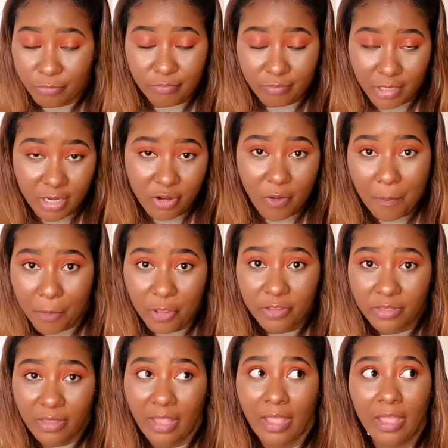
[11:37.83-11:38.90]
in your
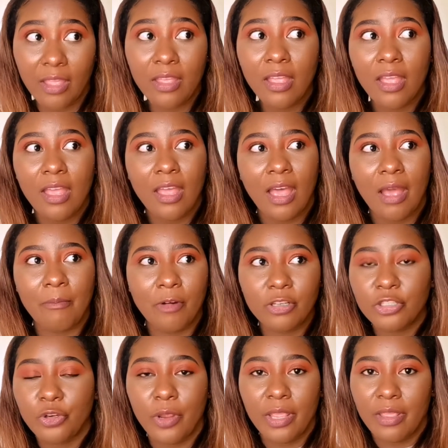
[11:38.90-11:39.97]
birthday. I'm not
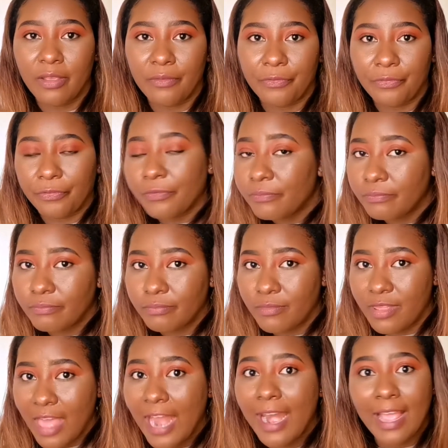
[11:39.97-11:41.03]
sure if
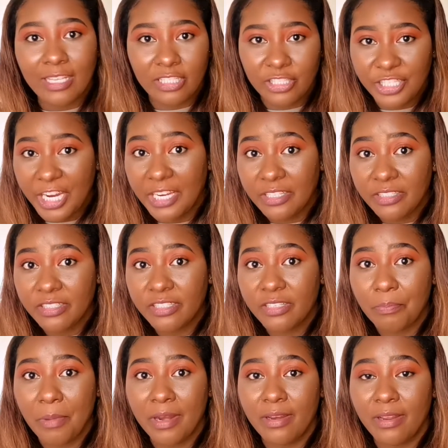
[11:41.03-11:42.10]
that has
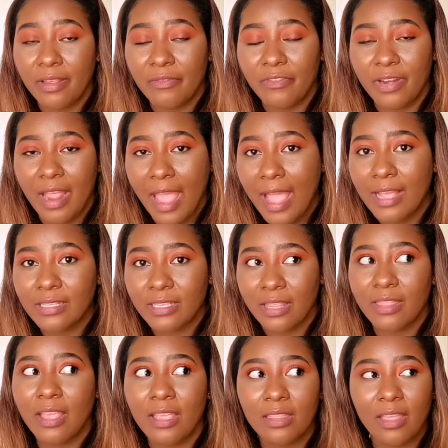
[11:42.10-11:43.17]
changed, but if it has, I
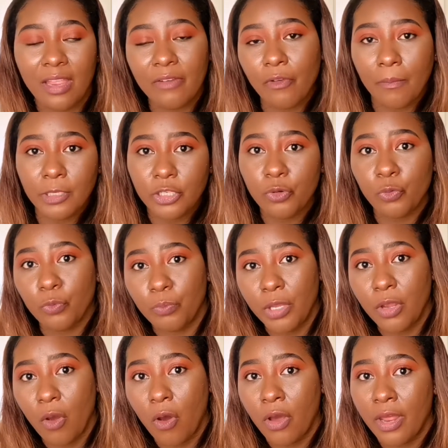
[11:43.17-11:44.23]
think the information would
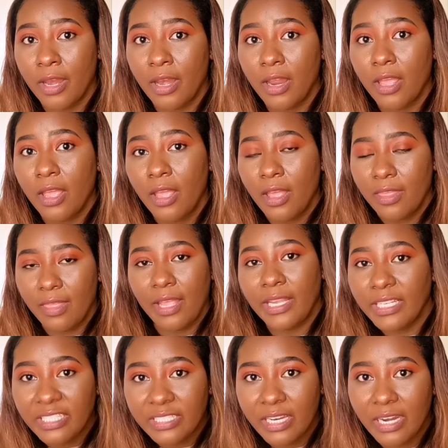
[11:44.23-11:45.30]
be on the
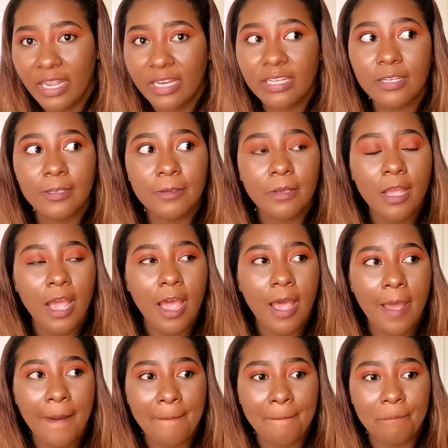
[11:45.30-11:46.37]
internet.
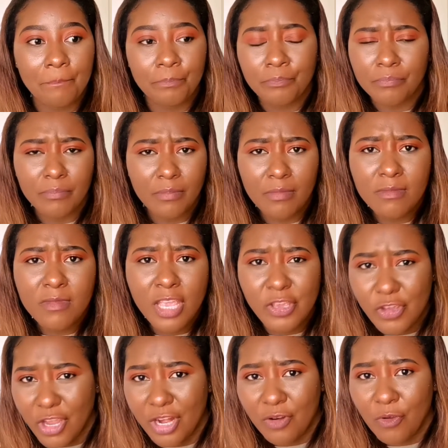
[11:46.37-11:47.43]

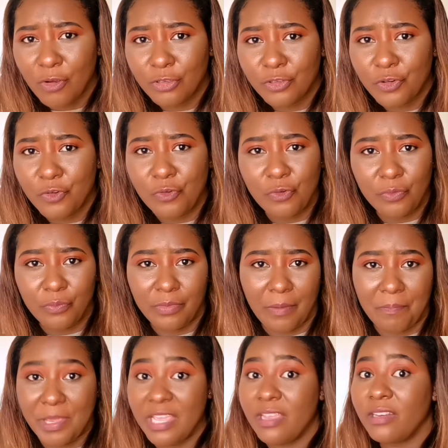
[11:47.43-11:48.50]
You can go to the
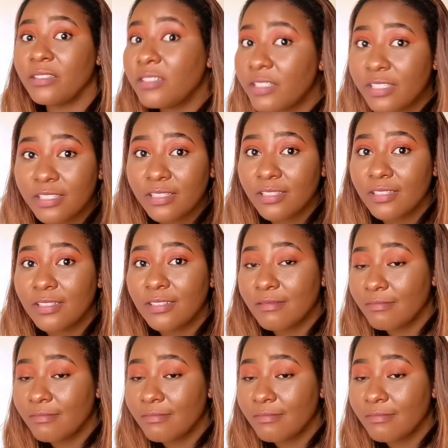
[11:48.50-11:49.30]
beach